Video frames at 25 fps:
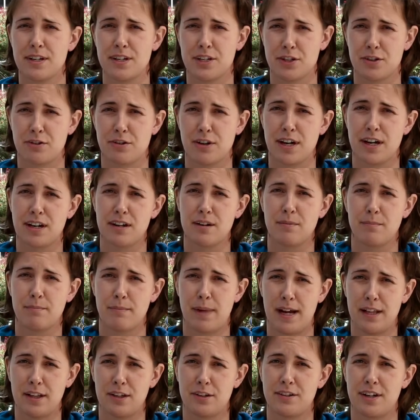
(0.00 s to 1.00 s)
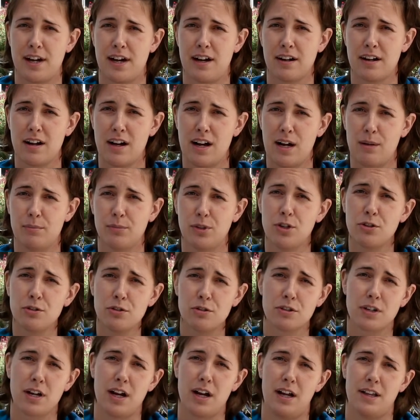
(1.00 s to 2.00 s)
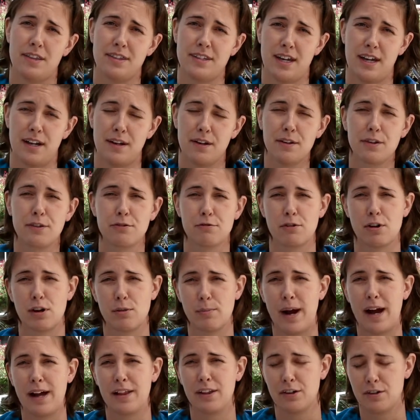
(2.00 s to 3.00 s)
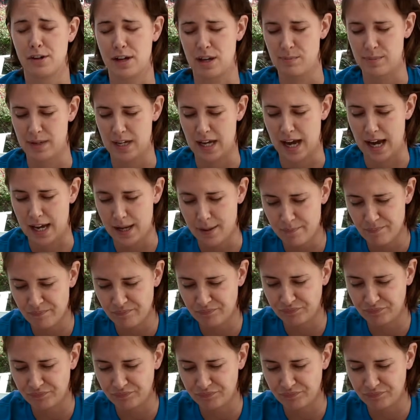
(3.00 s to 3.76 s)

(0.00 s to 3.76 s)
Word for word: integrate Milo dot com local content through our Milo A P I.